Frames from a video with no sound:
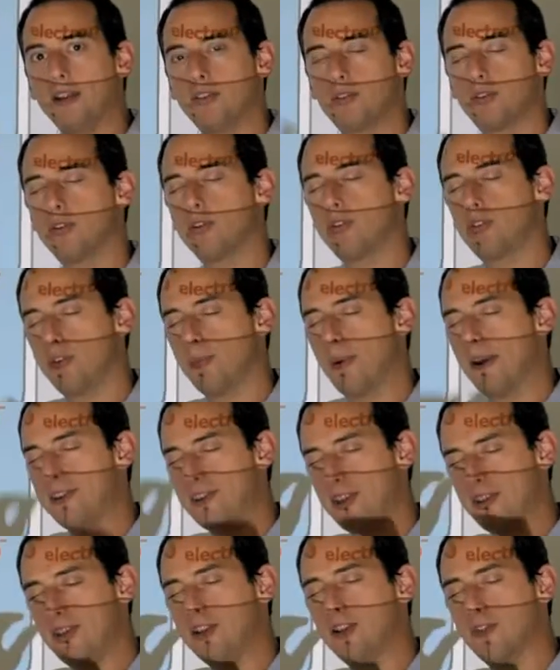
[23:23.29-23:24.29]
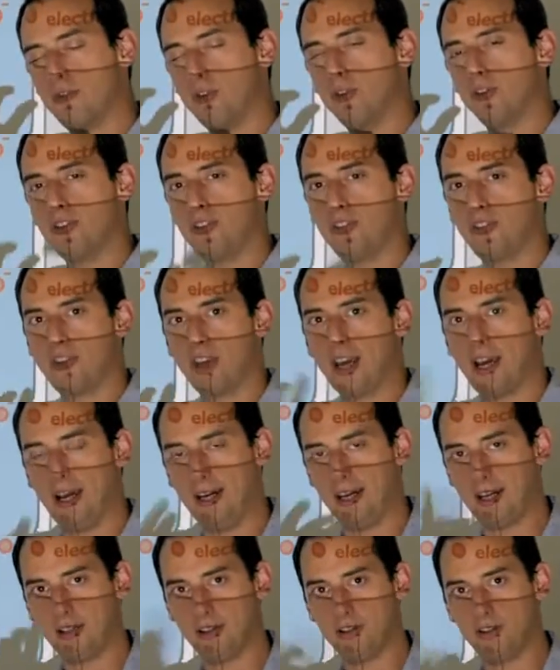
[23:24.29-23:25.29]
so to, by setting the voltages
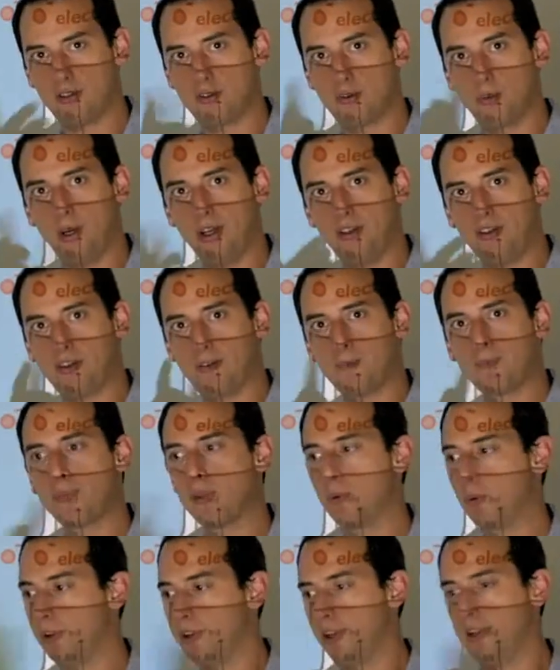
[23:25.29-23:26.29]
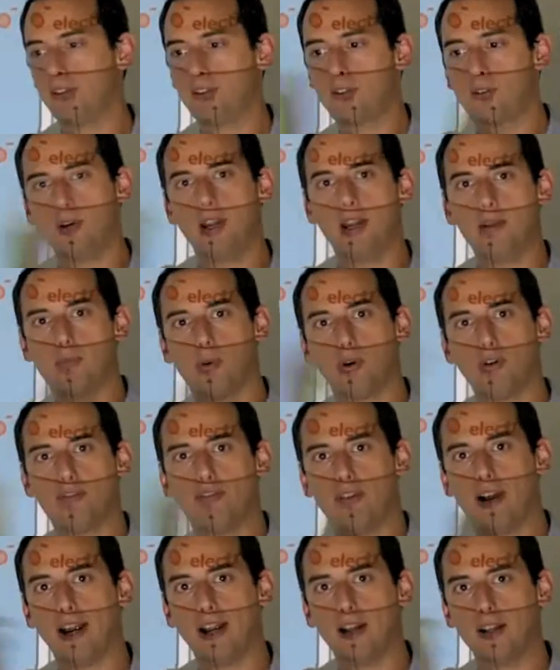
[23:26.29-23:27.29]
higher and the switch will then create more
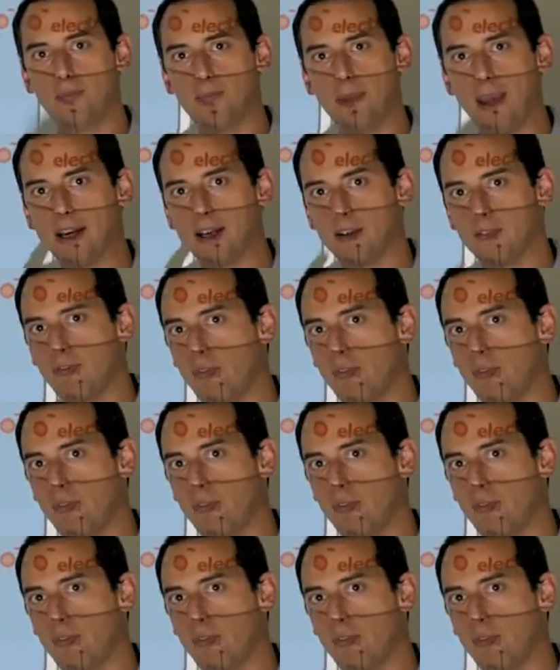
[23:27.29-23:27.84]
violent back and